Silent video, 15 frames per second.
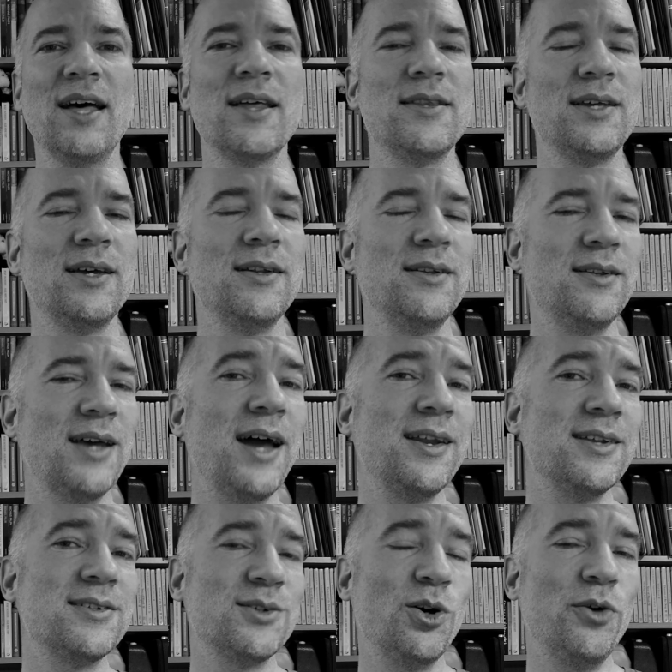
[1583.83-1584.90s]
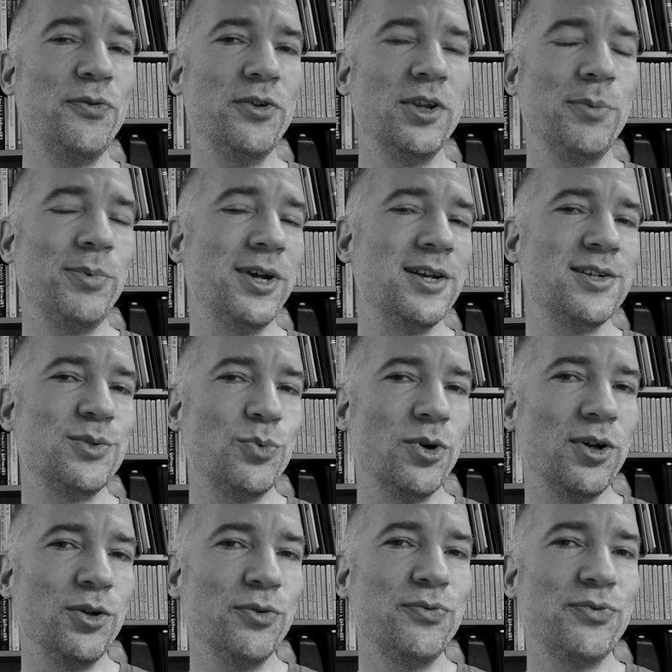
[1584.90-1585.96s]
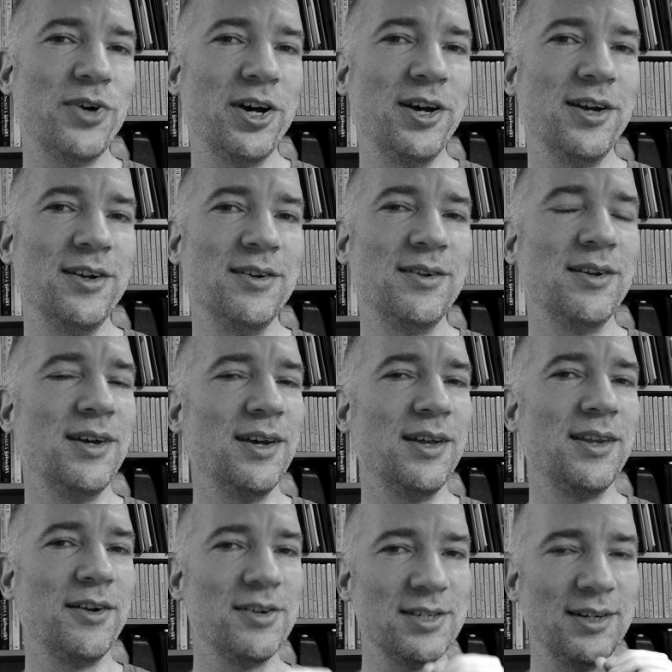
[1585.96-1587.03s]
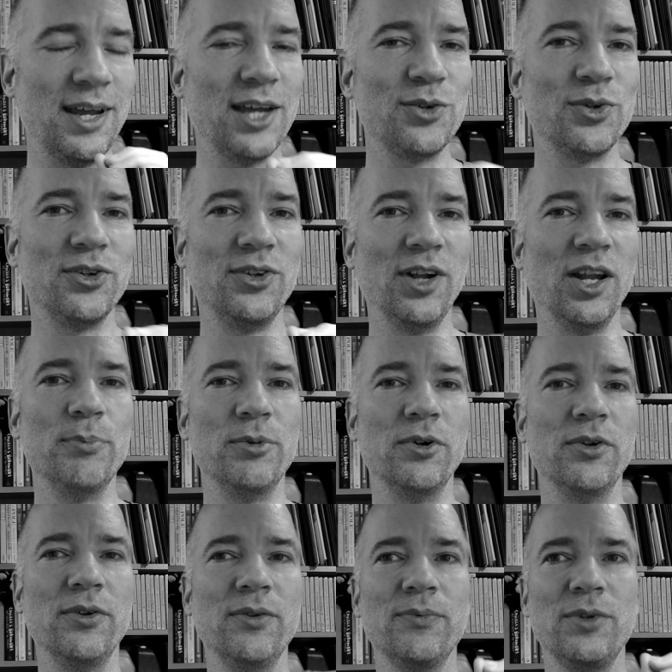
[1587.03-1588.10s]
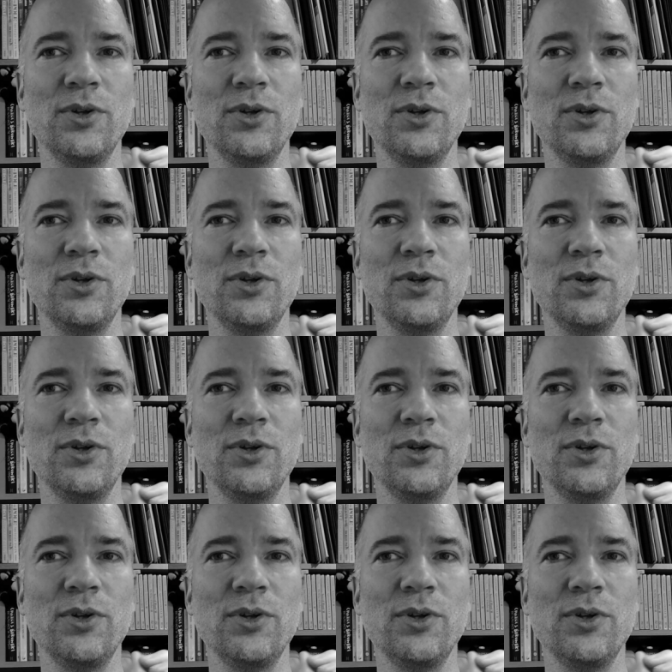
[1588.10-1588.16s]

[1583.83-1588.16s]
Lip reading: Then that is often the place where you find there is an extra syllable.